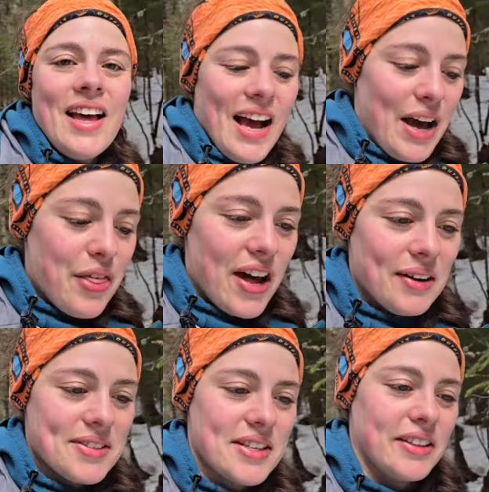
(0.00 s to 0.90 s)
I thought I
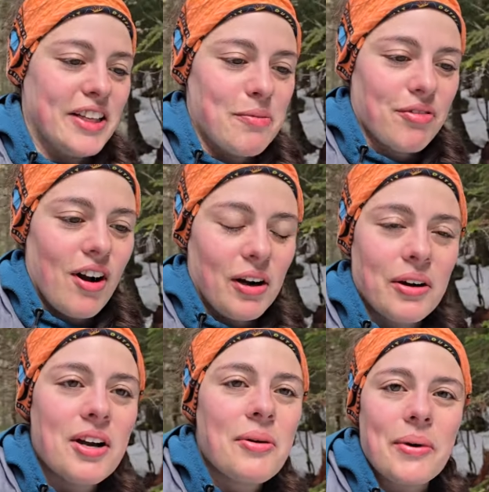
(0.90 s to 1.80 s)
was going to
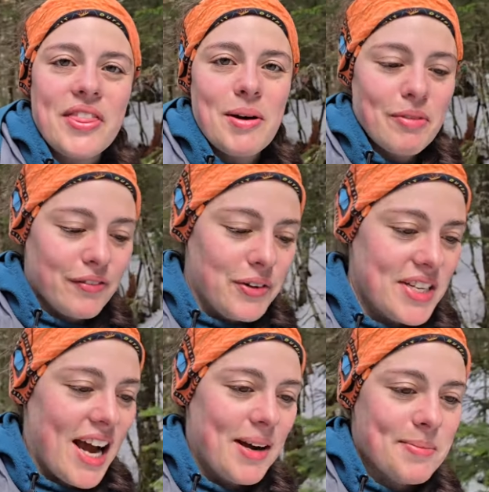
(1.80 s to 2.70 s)
leapfrog with them a few
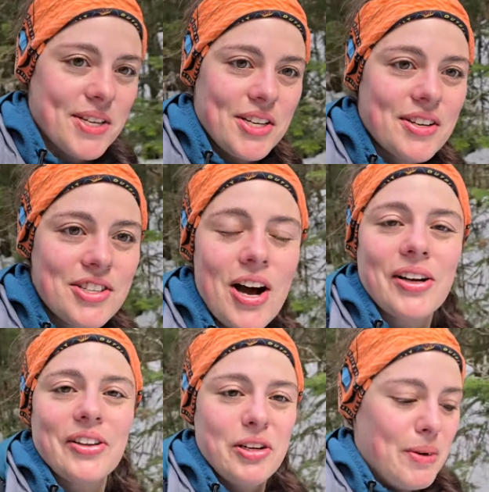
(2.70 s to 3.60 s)
times and talk
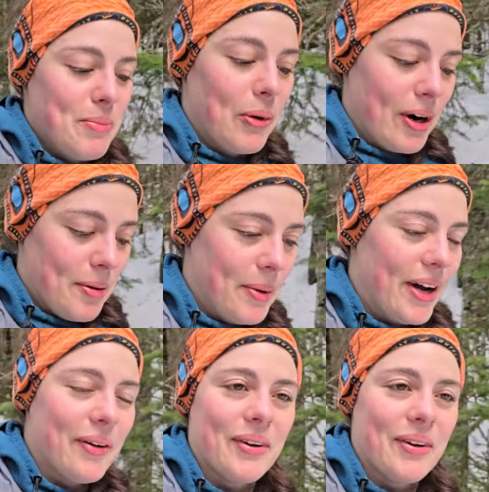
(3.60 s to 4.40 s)
a little bit more, but